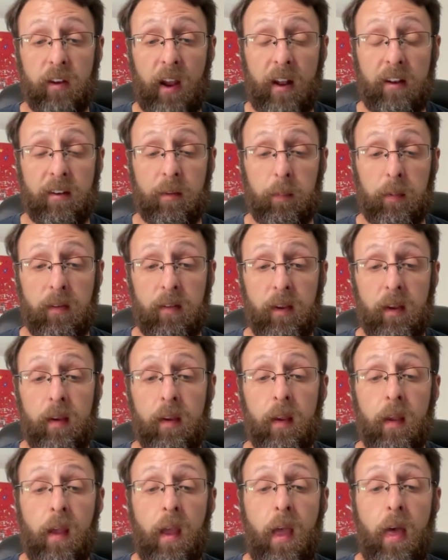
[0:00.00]
ChatGPT. And
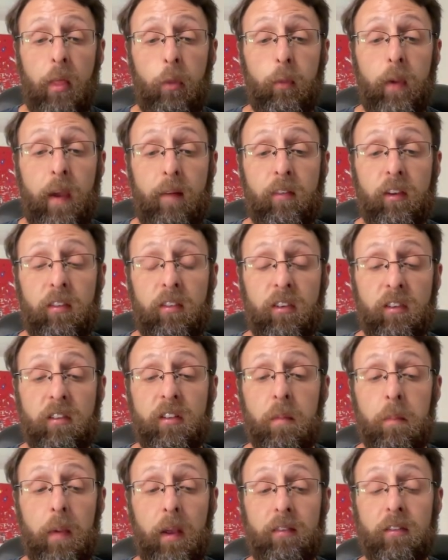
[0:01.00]
then we have a
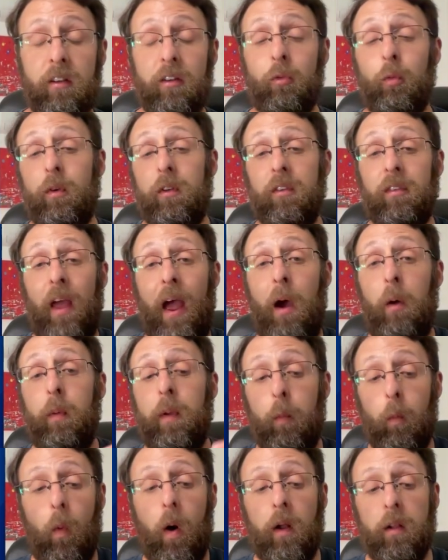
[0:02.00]
system message, which is how we
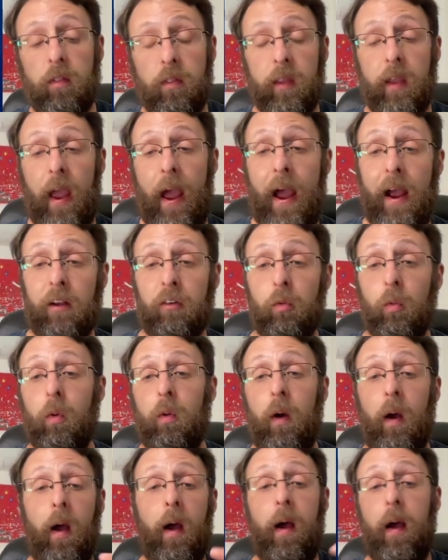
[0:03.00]
want the
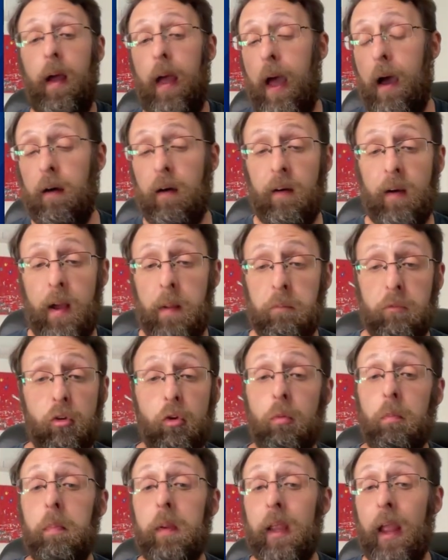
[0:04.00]
actual uh, L L M
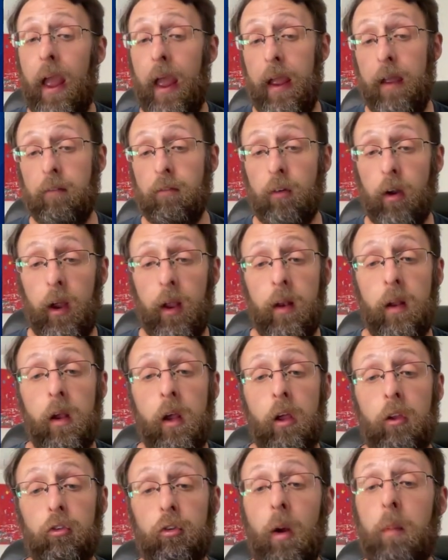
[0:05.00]
to behave, right?
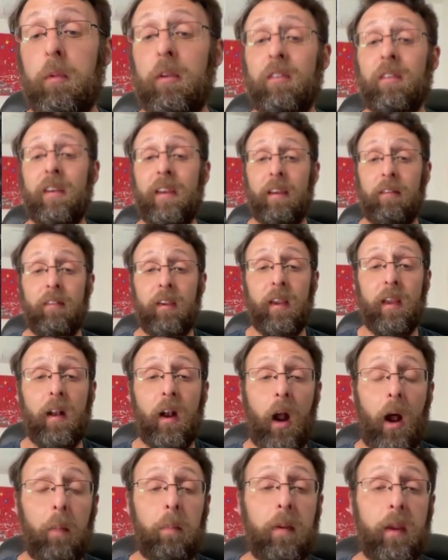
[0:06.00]
So I'm just giving
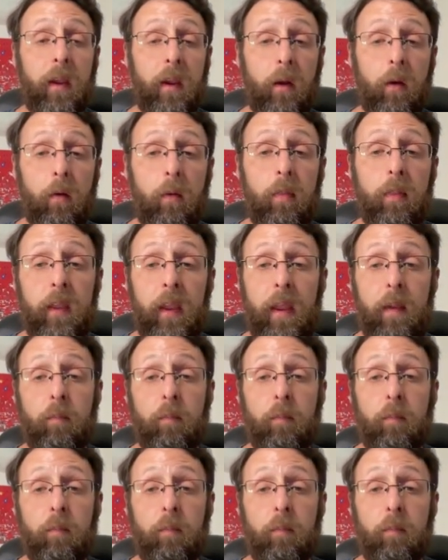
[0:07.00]
it up here the